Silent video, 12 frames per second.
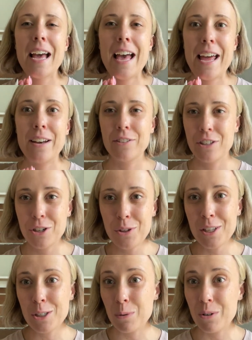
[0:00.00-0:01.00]
And to do
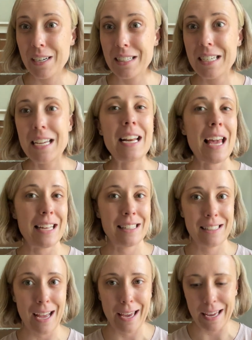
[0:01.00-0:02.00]
this, we're going to need a
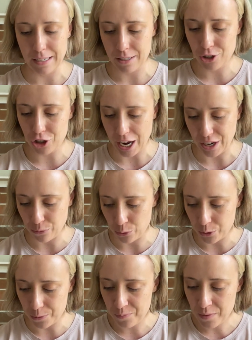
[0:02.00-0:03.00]
second chain
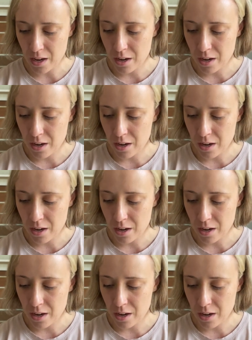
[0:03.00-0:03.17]
rule.